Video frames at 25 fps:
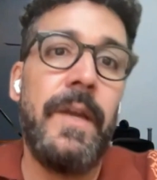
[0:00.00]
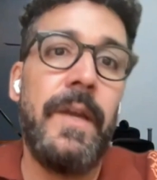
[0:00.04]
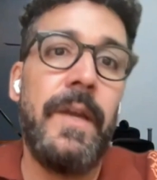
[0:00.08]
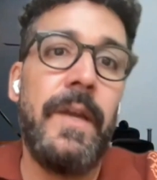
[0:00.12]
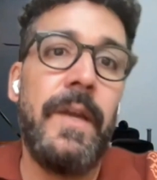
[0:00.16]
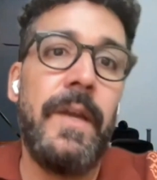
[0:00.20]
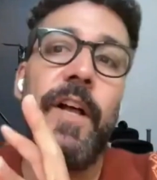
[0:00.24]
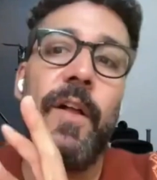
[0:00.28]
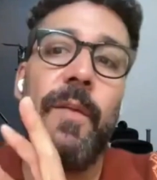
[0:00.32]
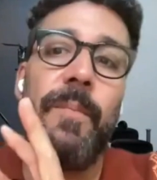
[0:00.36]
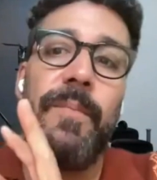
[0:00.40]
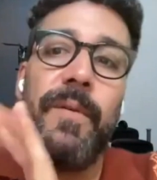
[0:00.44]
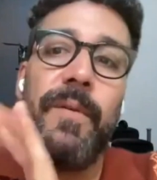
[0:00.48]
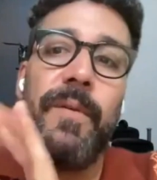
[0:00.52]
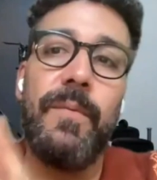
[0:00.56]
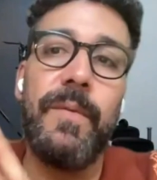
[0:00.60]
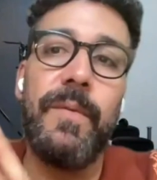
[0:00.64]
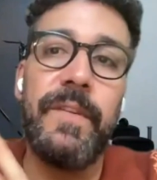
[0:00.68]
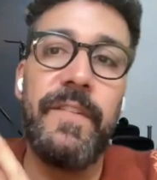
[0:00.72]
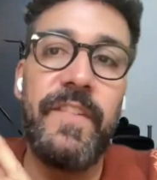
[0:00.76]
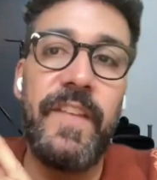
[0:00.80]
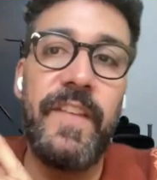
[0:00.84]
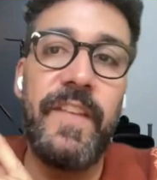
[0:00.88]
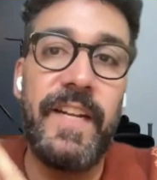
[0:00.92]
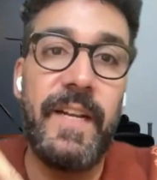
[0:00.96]
They'll help you
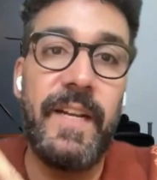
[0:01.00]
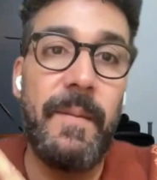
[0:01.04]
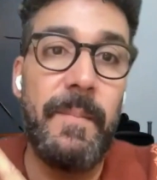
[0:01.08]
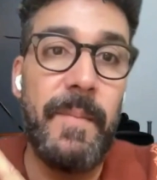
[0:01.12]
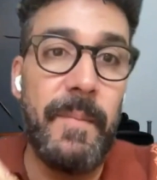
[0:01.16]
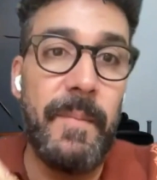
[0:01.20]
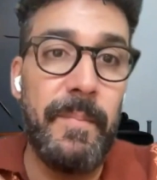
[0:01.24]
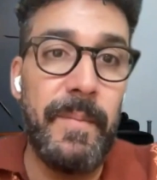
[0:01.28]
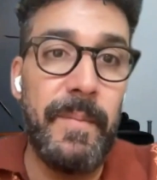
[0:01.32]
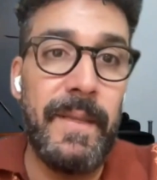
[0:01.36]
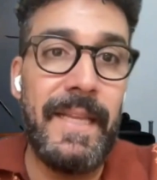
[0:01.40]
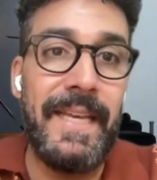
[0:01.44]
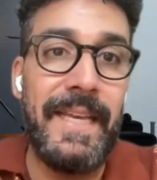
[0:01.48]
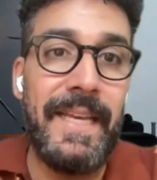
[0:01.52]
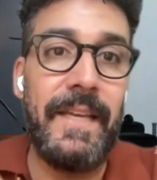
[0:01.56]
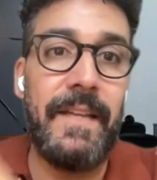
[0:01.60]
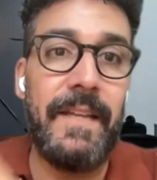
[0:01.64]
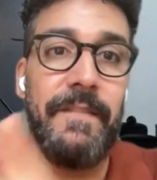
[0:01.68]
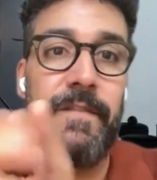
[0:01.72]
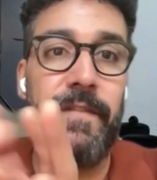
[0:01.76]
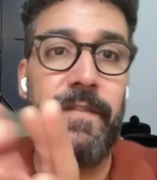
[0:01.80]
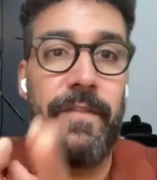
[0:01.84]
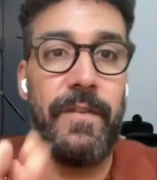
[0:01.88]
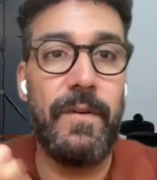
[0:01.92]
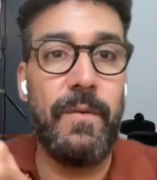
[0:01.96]
with setting up a
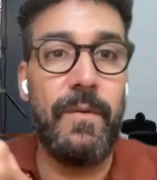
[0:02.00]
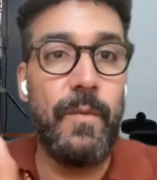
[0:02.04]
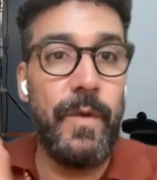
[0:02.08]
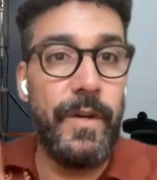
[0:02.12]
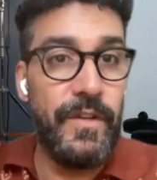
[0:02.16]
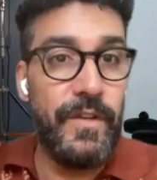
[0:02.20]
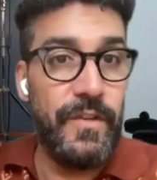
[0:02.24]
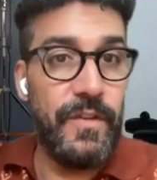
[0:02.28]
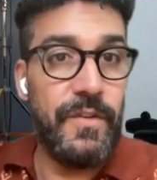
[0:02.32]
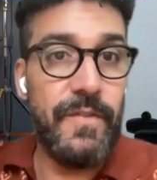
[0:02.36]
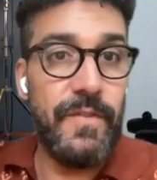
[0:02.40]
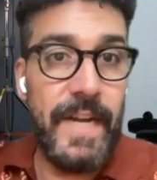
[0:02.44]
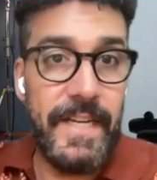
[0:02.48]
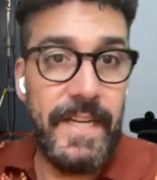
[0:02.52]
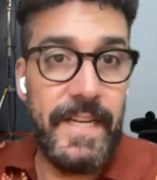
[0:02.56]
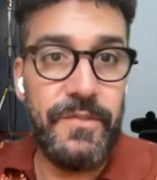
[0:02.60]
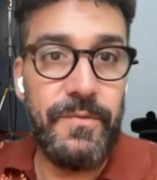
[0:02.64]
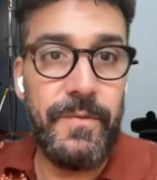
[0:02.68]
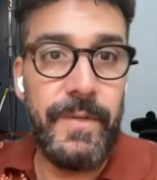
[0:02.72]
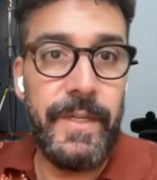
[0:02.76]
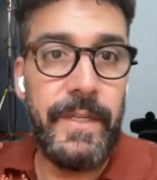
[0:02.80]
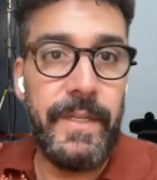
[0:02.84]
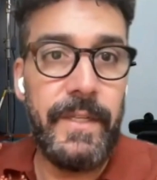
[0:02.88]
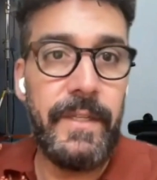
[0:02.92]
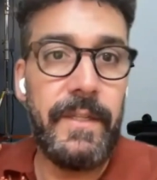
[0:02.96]
plan for when you
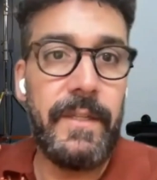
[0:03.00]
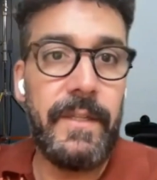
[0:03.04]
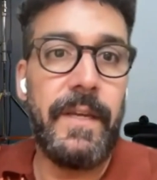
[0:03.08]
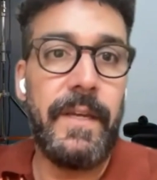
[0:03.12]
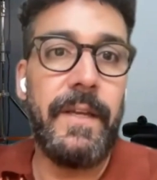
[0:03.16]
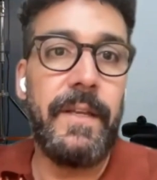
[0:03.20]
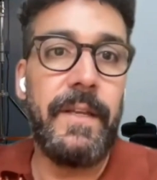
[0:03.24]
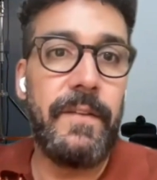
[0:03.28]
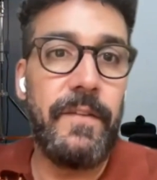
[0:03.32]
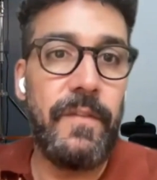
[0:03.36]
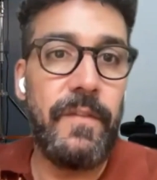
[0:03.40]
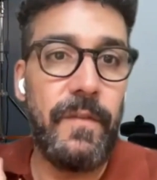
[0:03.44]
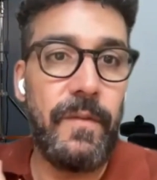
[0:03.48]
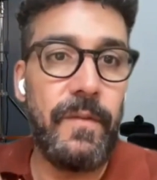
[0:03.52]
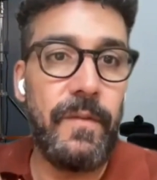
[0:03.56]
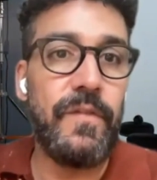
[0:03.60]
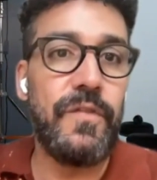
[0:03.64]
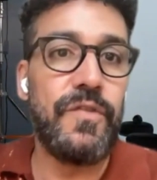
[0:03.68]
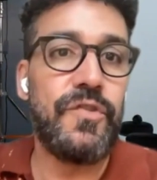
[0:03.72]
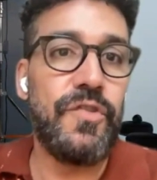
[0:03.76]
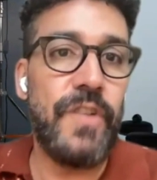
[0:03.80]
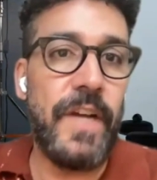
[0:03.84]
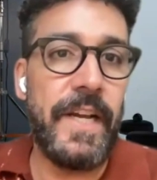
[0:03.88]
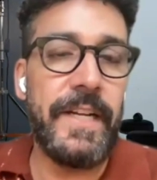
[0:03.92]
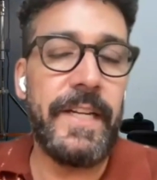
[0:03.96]
graduate, like to
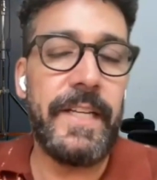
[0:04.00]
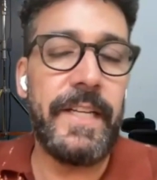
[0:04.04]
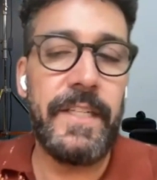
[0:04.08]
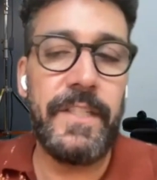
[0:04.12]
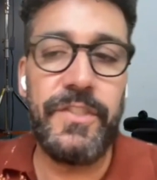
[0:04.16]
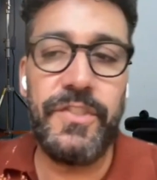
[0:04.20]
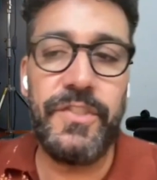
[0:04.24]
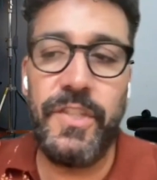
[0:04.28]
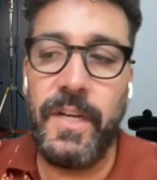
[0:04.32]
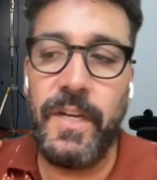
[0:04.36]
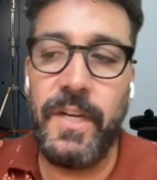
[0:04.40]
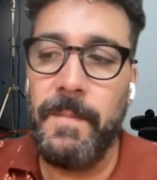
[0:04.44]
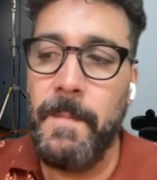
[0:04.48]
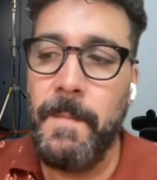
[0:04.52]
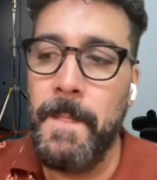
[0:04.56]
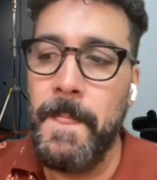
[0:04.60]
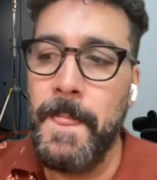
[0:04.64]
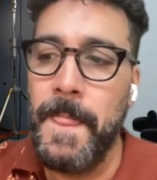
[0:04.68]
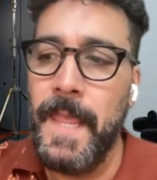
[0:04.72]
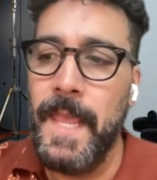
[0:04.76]
to try to get a job.